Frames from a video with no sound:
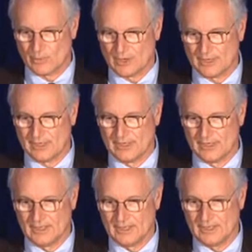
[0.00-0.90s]
by
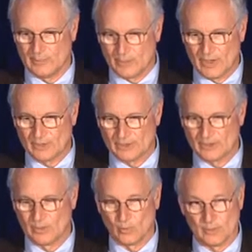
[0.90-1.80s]
a
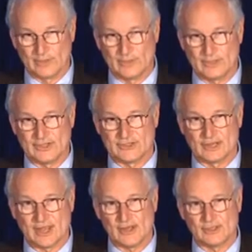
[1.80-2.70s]
public web-based
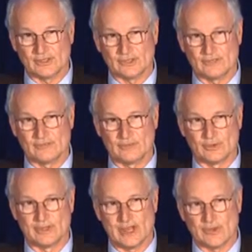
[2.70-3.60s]
calculator
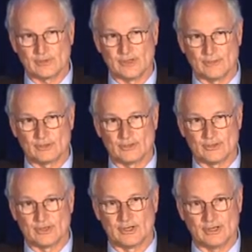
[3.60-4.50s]
for the outcomes
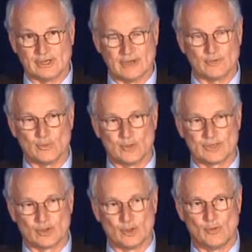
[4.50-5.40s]
so that
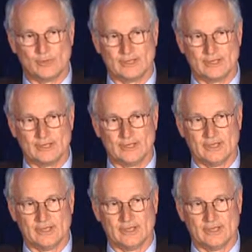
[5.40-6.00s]
everyone globally